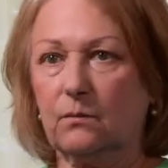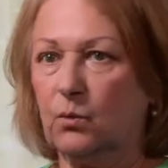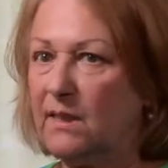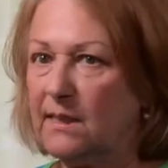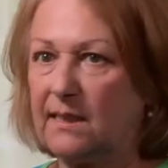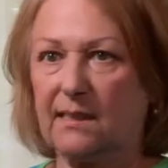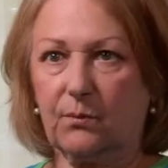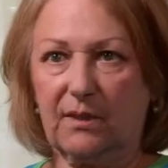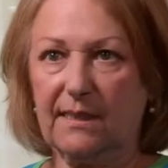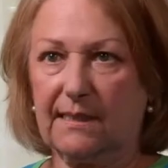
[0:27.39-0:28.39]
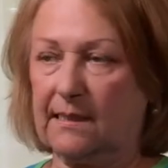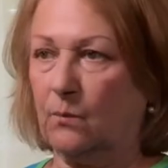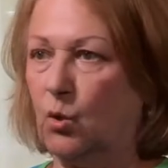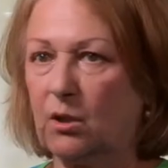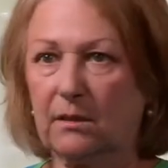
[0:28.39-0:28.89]
what is this? What is this?
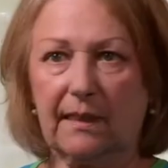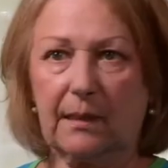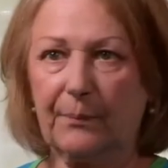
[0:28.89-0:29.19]
I'm walking like a